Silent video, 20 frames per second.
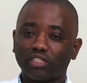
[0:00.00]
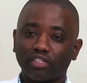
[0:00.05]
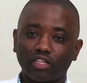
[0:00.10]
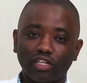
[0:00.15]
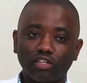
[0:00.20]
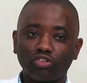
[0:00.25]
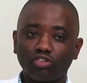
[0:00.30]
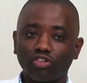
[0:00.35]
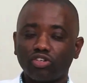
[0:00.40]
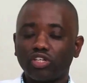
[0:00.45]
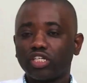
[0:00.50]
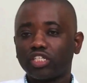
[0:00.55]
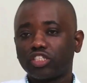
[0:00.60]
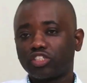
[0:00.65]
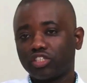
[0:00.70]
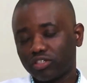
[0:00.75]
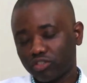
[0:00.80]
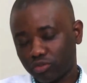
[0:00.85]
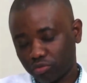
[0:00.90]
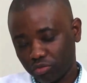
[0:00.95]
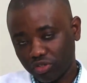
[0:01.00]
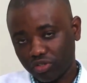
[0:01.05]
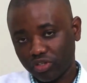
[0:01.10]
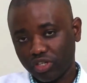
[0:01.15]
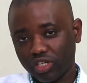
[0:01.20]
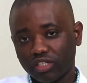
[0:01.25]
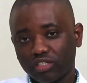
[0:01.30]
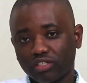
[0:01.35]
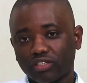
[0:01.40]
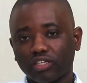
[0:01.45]
and get knowledge,
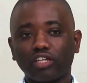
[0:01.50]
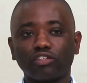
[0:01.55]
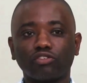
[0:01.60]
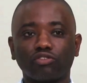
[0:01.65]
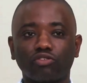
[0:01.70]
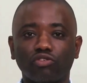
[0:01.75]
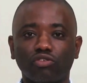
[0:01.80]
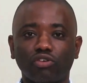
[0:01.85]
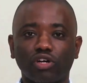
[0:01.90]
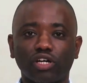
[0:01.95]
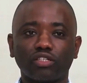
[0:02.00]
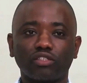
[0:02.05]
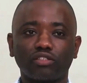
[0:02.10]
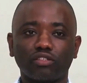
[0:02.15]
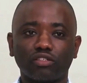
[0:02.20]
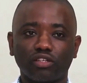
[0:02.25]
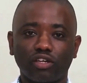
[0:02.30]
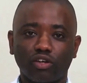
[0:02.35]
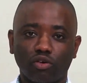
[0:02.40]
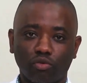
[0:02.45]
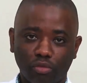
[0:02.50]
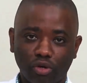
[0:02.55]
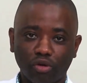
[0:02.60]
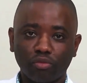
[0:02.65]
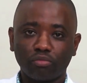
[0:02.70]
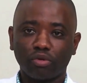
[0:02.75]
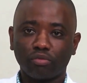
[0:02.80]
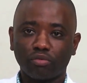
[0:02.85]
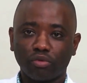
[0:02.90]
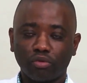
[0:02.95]
experience, and go and help our
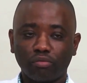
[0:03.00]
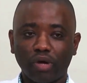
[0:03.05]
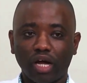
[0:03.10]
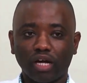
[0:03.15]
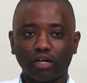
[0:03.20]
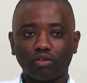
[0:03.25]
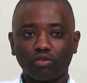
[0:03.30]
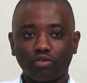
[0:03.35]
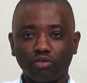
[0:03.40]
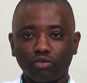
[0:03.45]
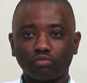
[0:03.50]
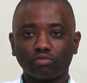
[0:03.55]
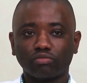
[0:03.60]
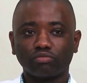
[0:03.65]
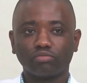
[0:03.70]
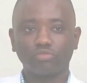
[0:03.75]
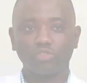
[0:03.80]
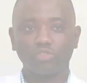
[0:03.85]
people back home.